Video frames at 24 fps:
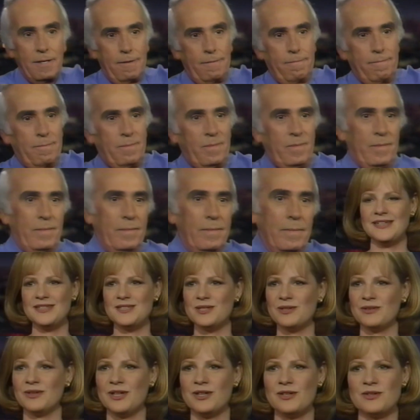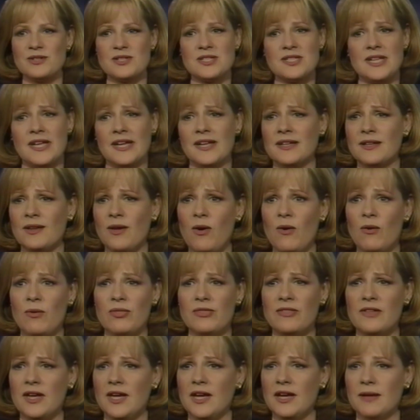I don't understand the whole
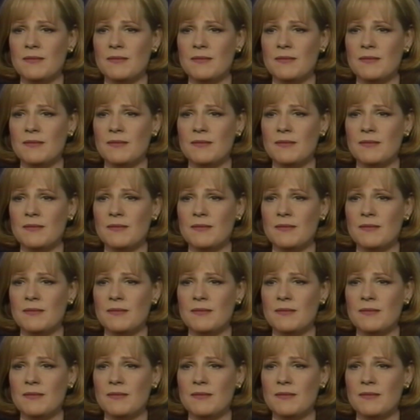thing.